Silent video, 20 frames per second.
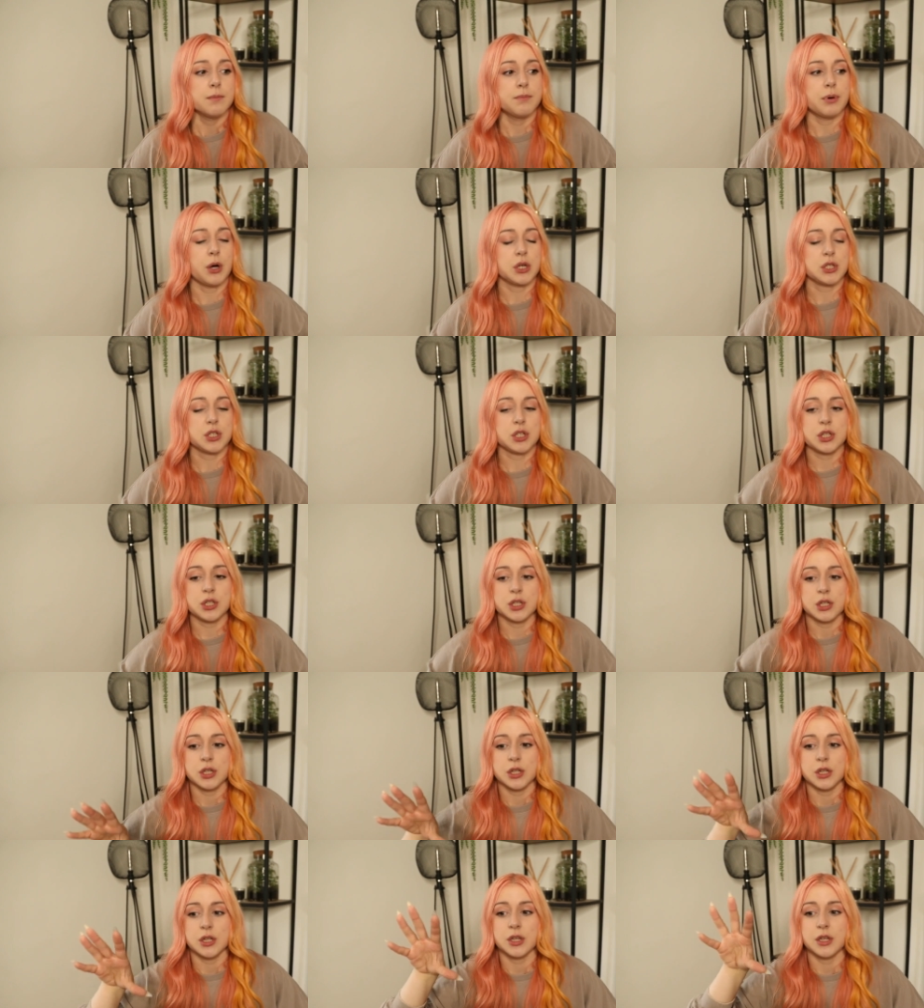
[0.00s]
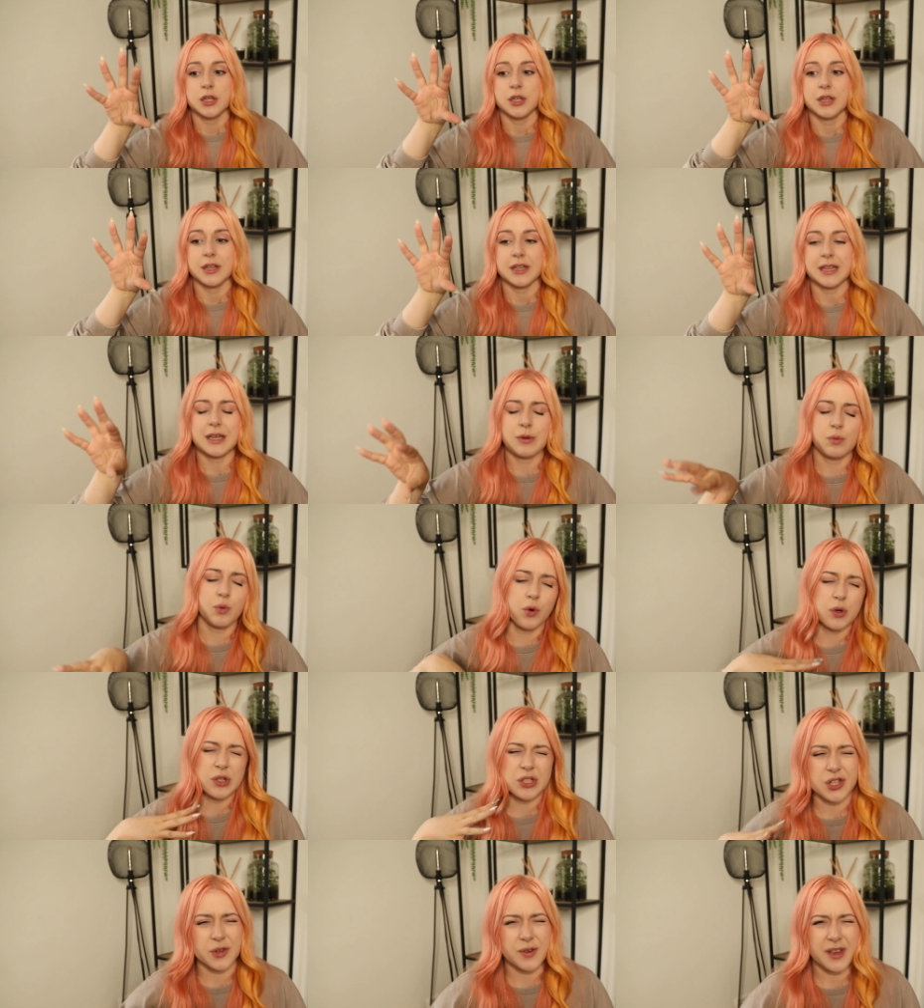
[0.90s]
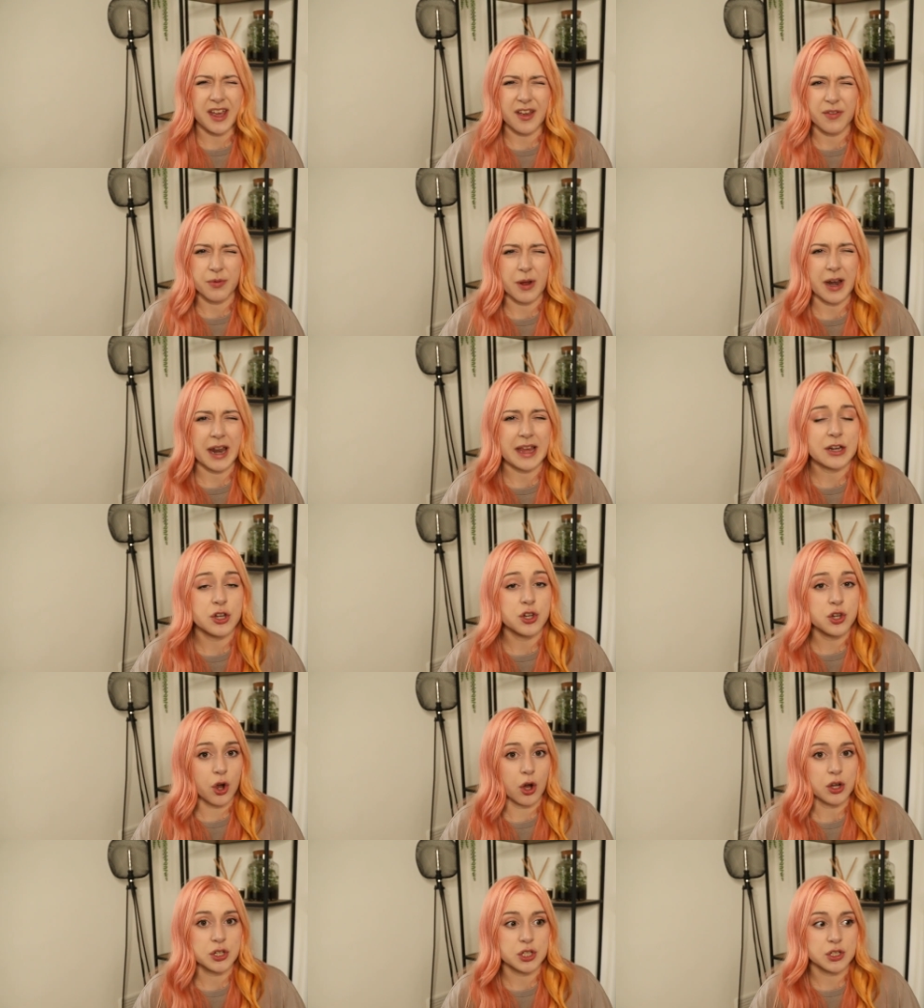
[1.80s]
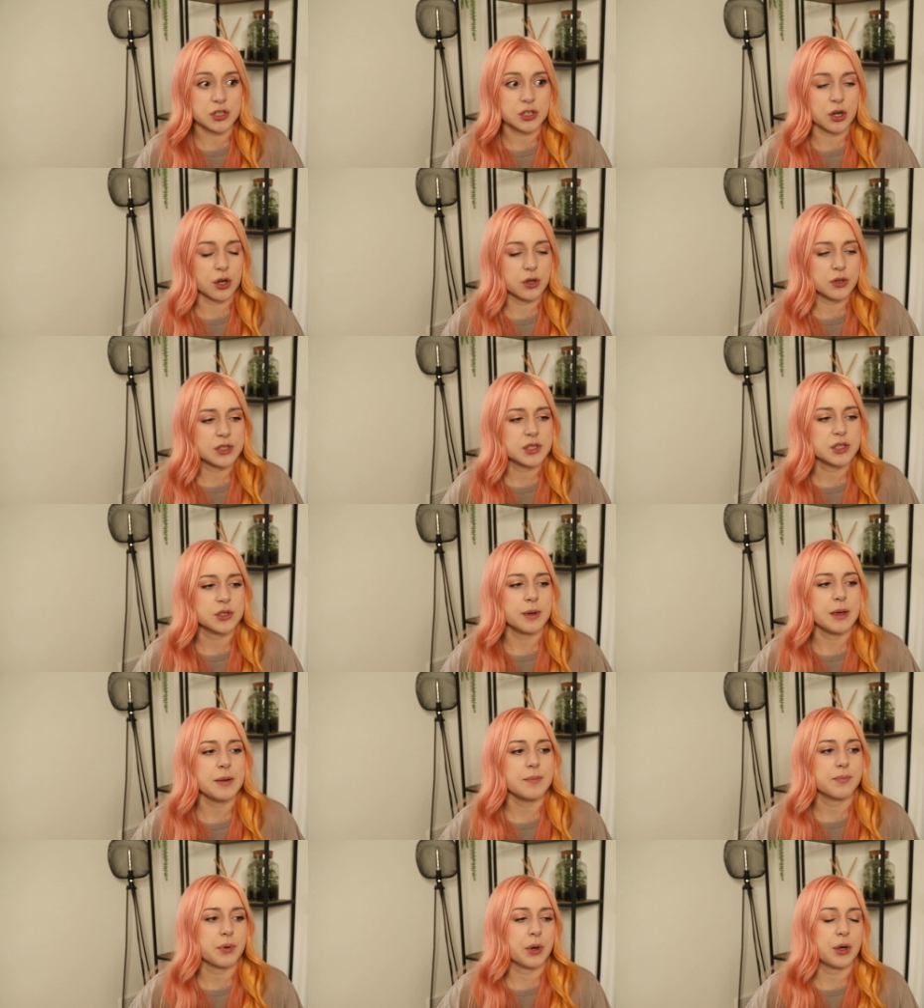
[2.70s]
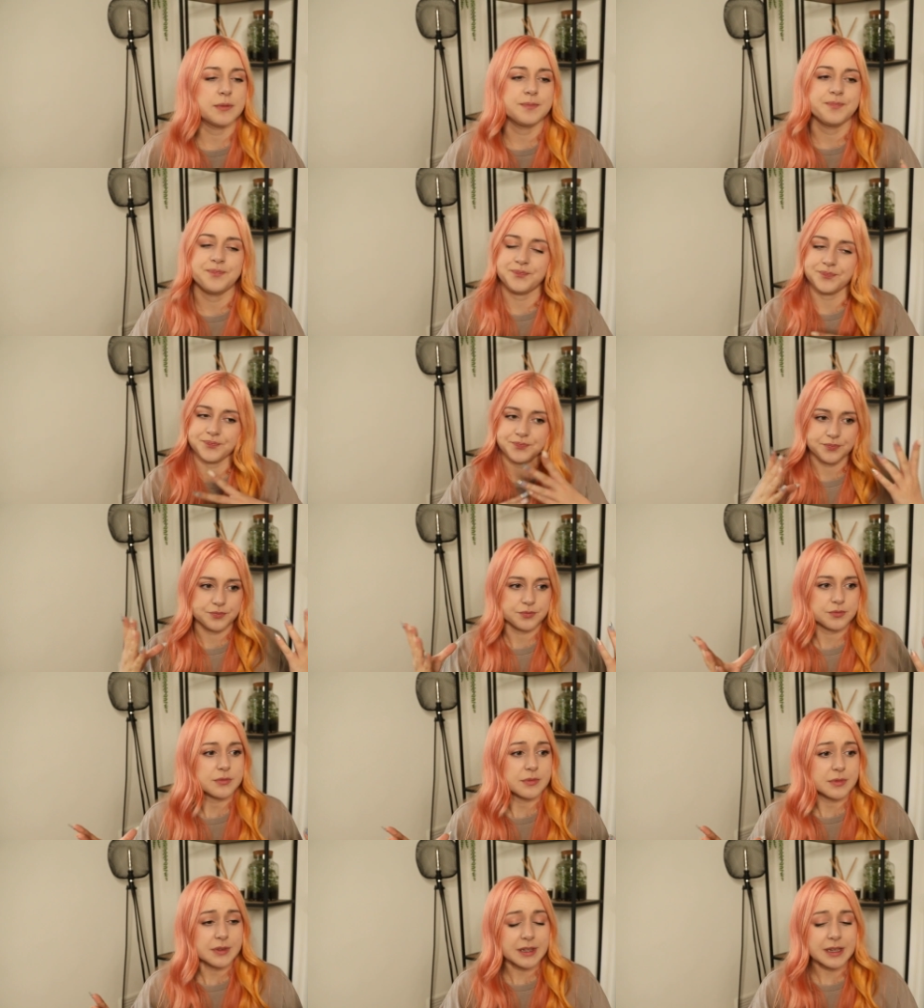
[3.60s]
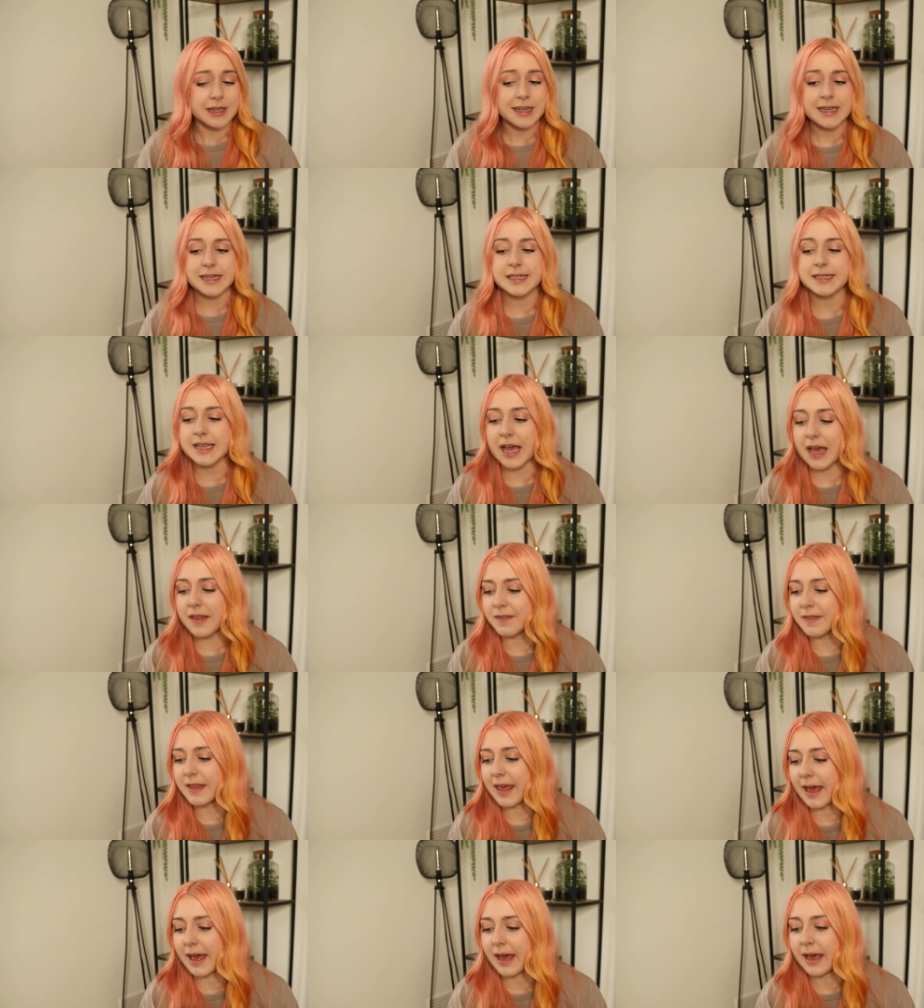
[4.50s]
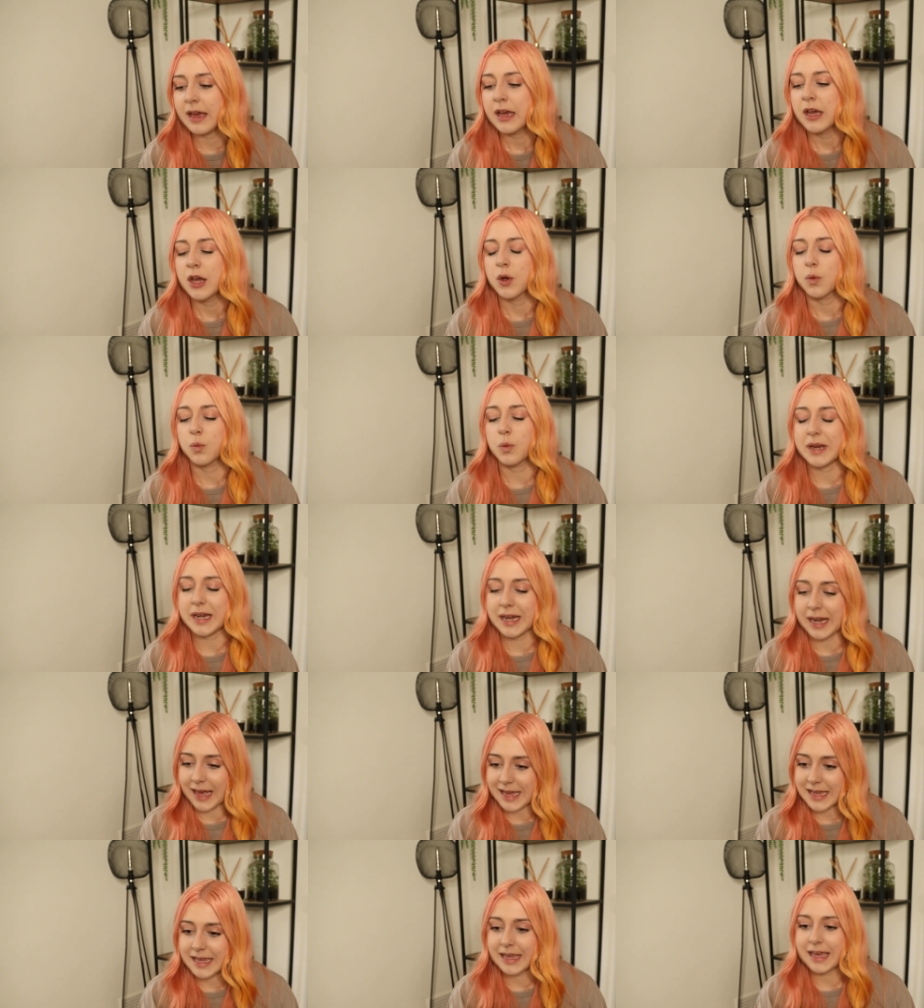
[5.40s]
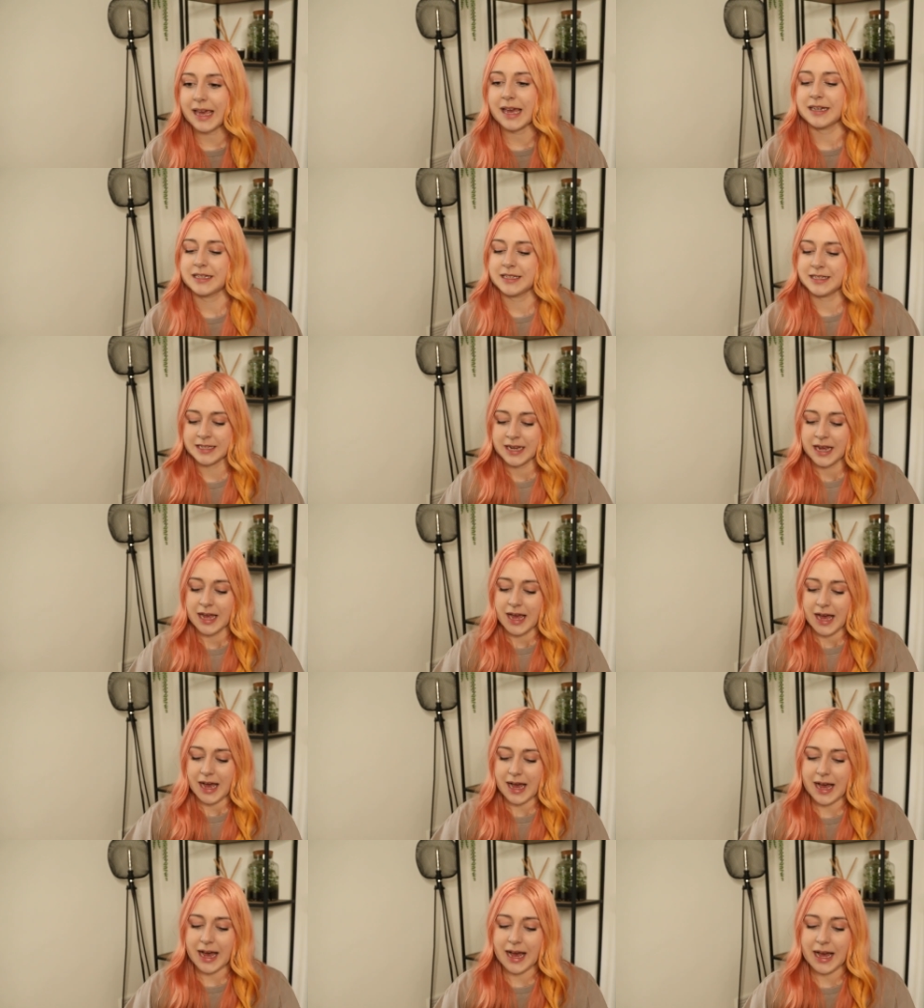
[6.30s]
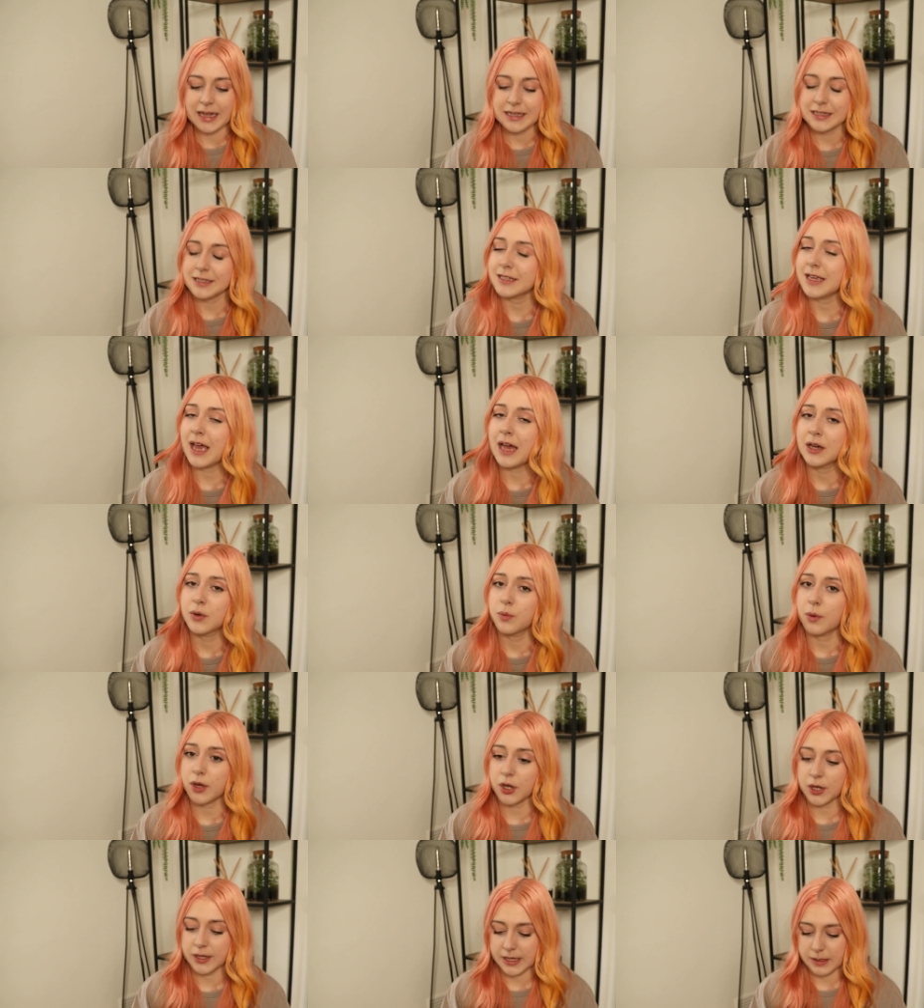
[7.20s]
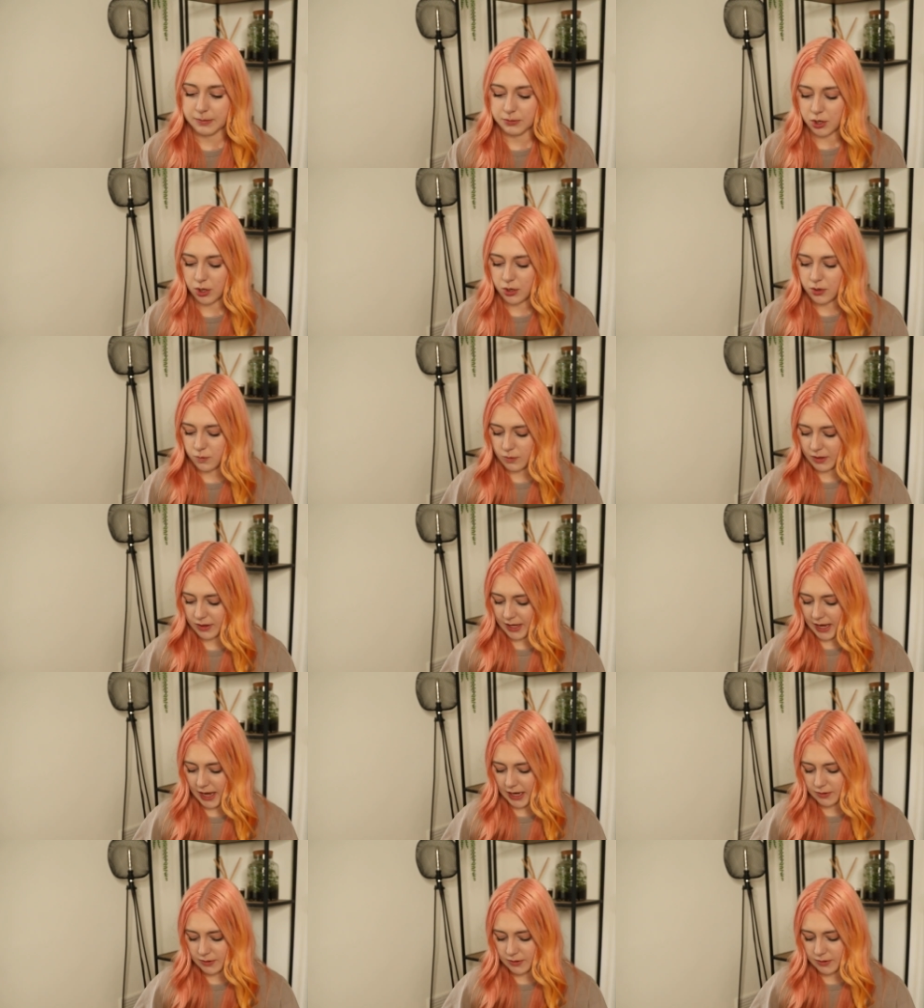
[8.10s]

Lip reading: But he won't do it if we're like not as close to it, but he's getting there. We like it, and yeah, we're gonna keep going with it.